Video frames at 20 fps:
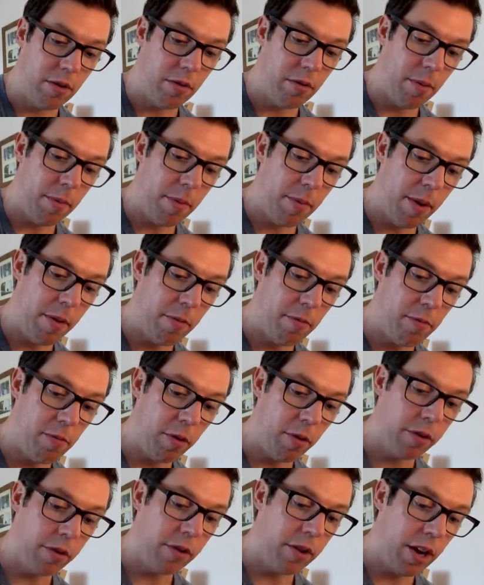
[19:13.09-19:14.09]
or I'm a bit
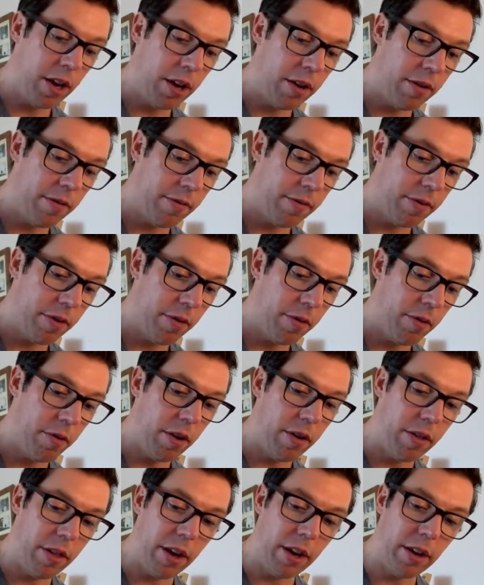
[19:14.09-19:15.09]
rusty,
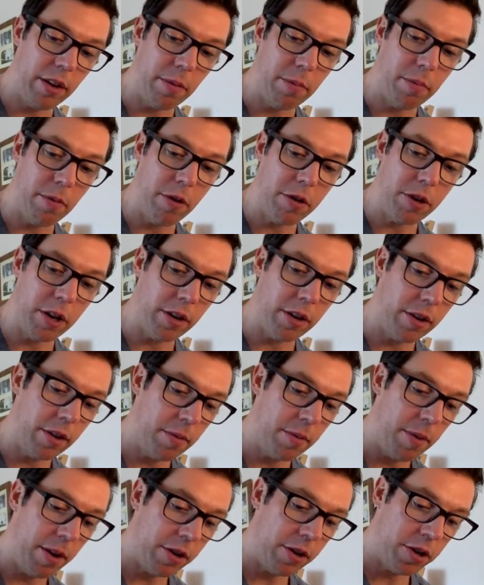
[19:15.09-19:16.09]
or I think the project
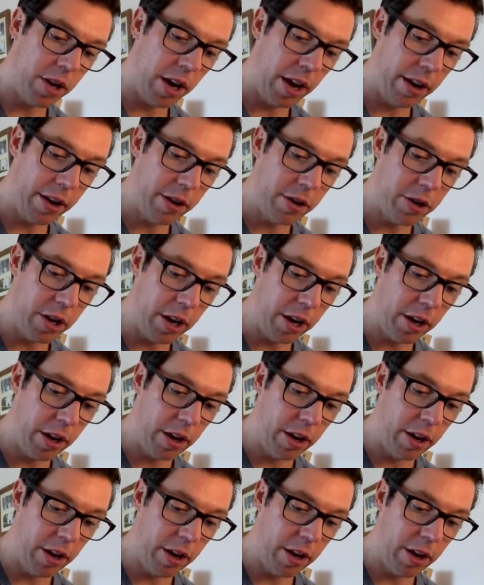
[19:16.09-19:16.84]
is a bit challenging,